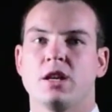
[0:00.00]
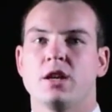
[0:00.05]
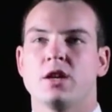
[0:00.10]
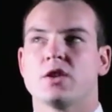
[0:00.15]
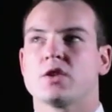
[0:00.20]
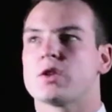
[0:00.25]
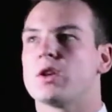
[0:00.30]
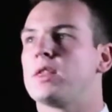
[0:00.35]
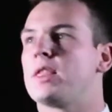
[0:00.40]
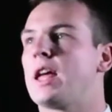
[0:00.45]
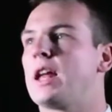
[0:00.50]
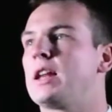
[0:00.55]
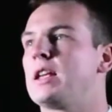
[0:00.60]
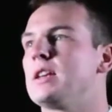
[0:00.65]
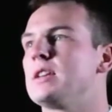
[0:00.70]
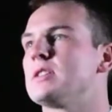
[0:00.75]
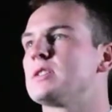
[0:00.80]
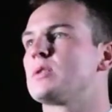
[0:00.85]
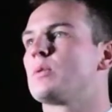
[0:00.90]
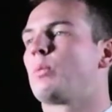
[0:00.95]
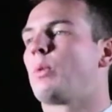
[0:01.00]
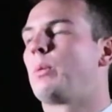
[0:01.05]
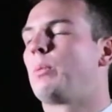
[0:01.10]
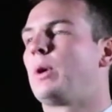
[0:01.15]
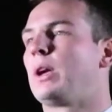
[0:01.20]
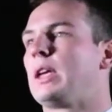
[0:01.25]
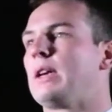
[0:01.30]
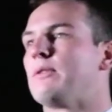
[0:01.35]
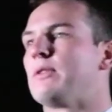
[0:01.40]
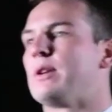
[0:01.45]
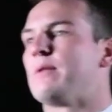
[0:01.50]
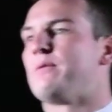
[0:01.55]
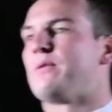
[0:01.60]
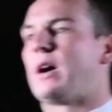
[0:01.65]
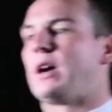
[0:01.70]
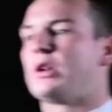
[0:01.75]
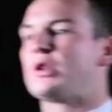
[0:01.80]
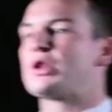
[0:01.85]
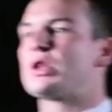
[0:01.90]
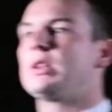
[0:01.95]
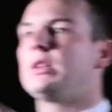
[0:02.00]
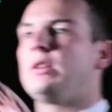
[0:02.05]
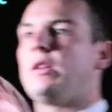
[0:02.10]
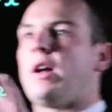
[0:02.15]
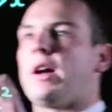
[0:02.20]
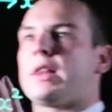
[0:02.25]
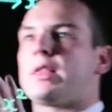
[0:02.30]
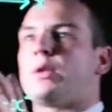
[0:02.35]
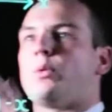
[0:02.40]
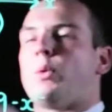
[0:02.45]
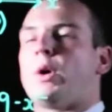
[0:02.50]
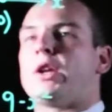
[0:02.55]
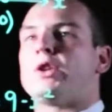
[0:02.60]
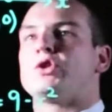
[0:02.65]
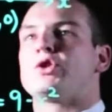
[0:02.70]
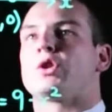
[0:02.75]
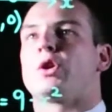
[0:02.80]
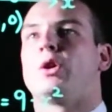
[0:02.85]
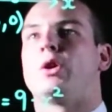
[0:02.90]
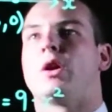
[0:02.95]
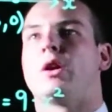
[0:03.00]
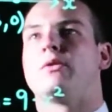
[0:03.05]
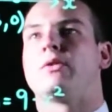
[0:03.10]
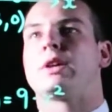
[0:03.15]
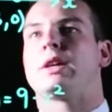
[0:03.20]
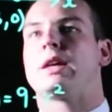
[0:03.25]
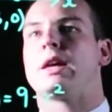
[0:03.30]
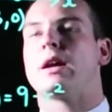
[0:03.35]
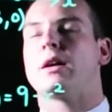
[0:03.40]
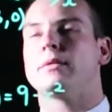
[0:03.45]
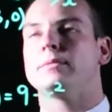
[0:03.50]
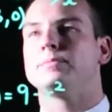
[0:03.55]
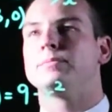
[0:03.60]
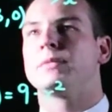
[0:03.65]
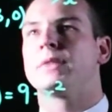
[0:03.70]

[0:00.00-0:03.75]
So that is when we're given a function like the one shown over here,